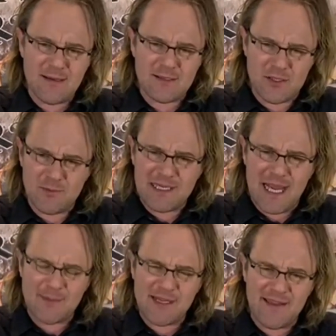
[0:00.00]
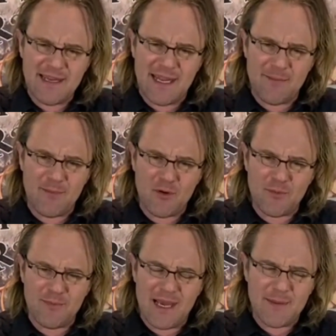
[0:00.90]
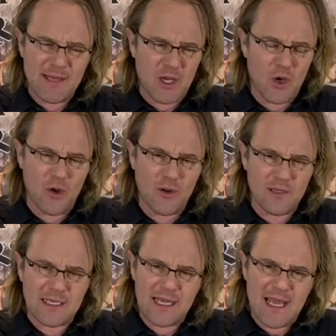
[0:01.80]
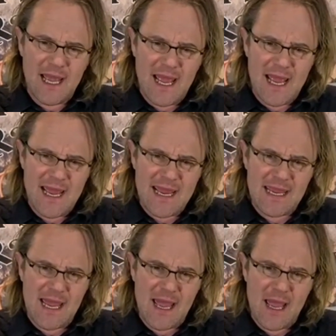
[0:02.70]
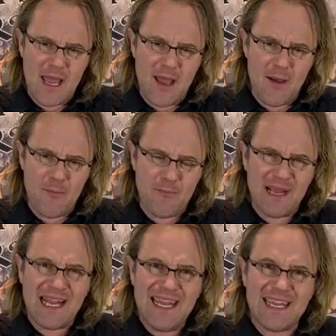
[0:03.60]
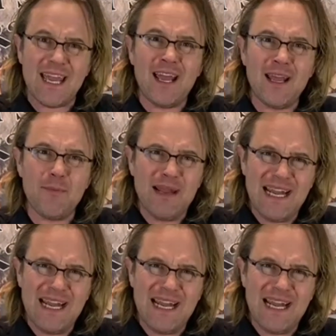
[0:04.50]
Sometimes I think it might be called a milliter,